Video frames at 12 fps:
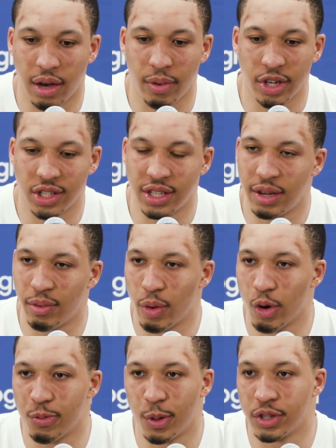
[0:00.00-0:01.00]
we just did what
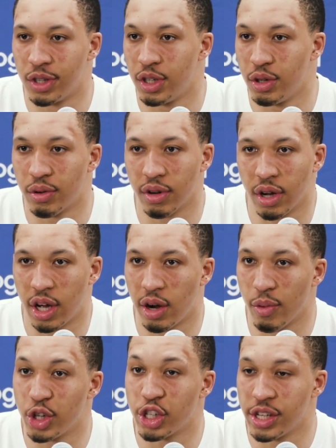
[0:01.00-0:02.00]
we were supposed to do
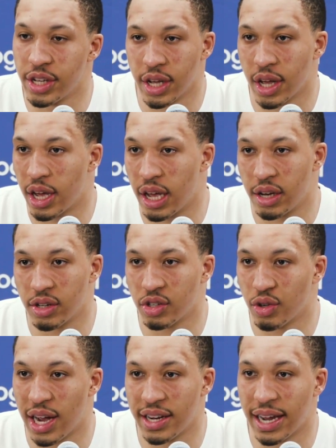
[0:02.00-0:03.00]
originally and
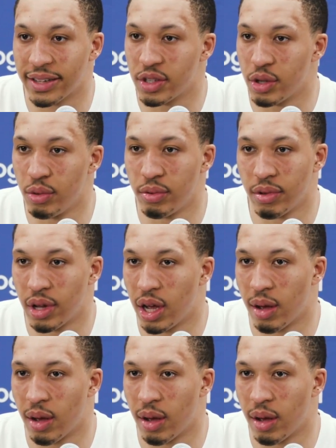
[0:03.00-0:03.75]
just tried to execute